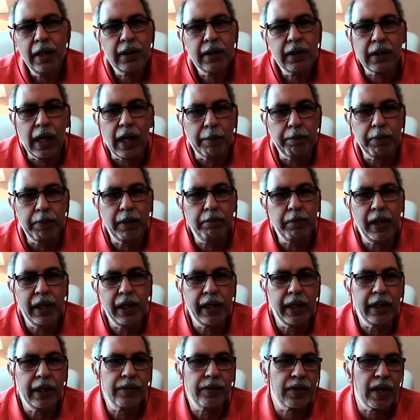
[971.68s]
couple of
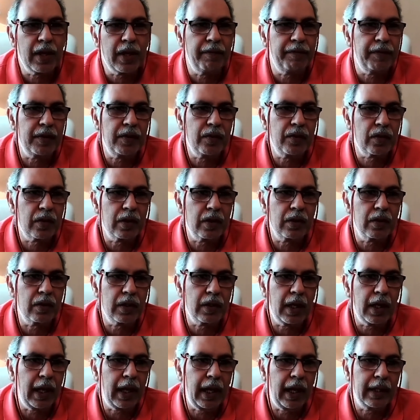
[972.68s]
million, say for instance,
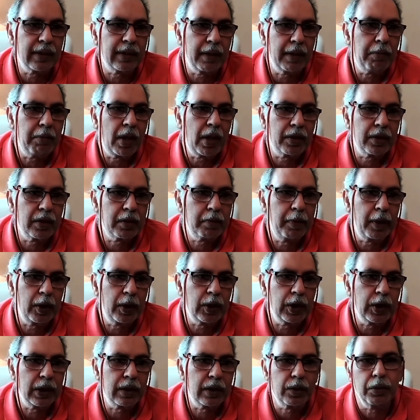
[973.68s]
as a modest
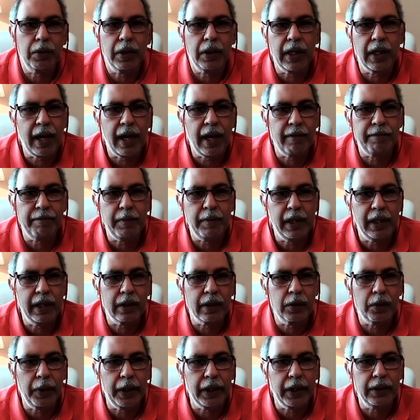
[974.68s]
budget, 2.5 million
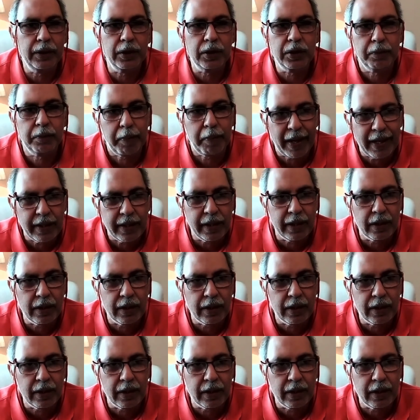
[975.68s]
quid, you spend it